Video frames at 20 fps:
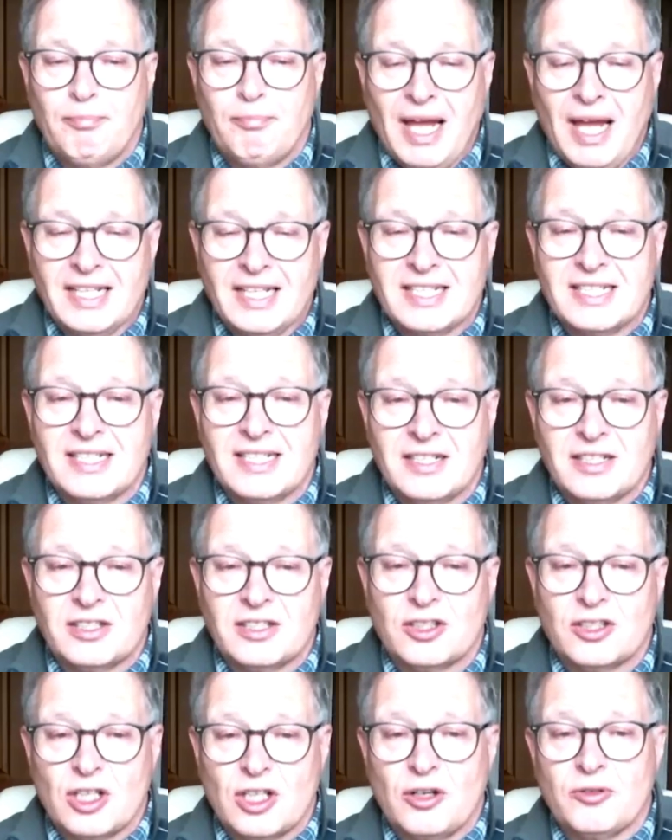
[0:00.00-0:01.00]
So
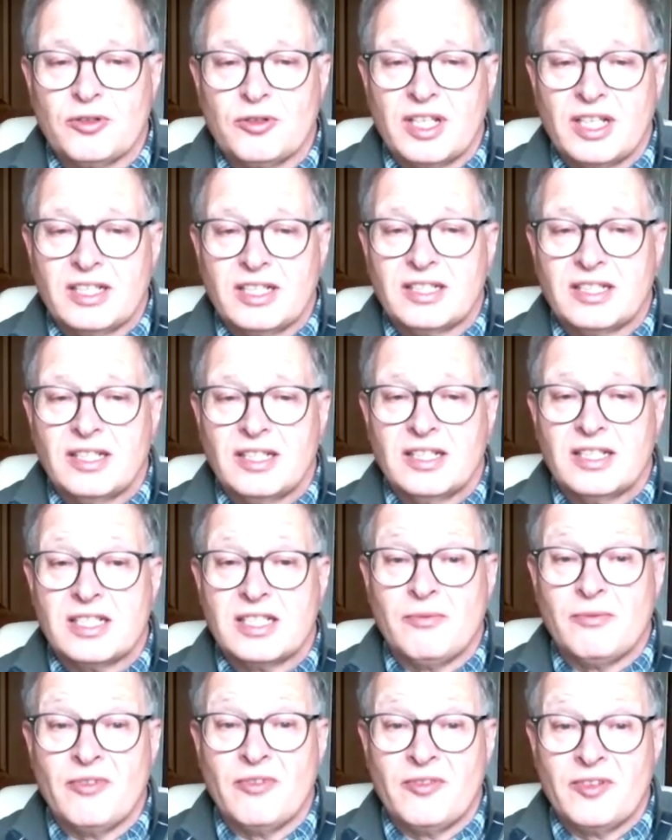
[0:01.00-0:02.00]
balance it to show
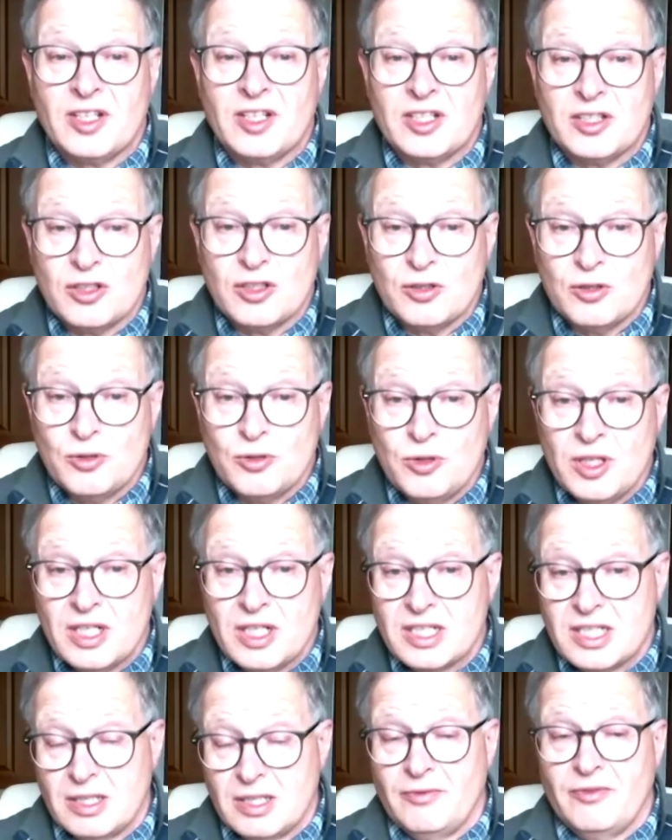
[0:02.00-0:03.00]
that some of it is
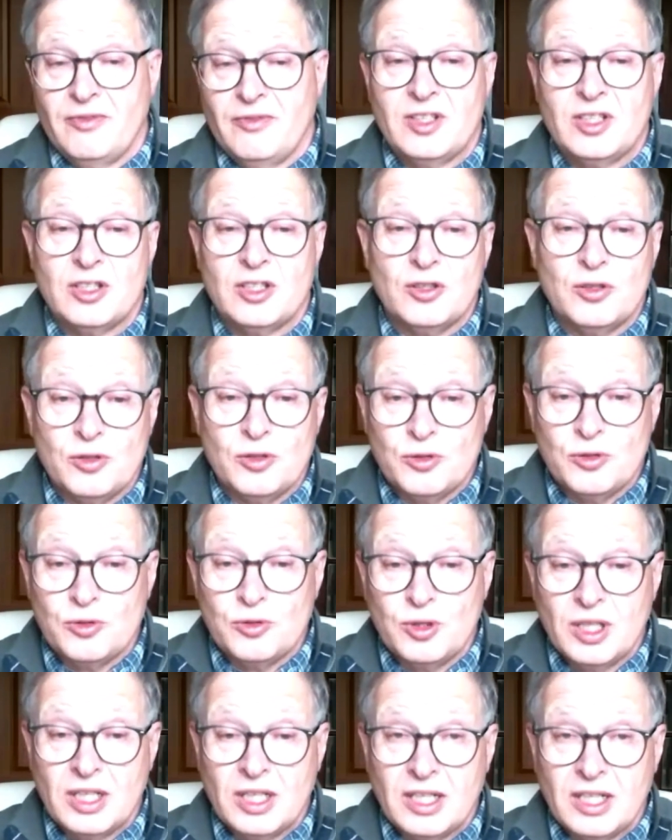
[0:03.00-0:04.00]
you, some of it's
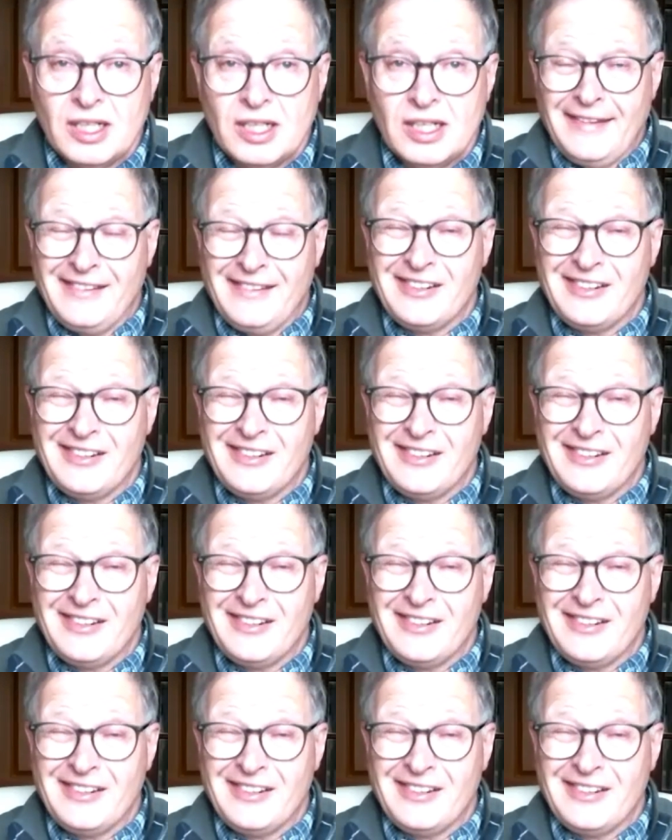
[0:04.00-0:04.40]
you.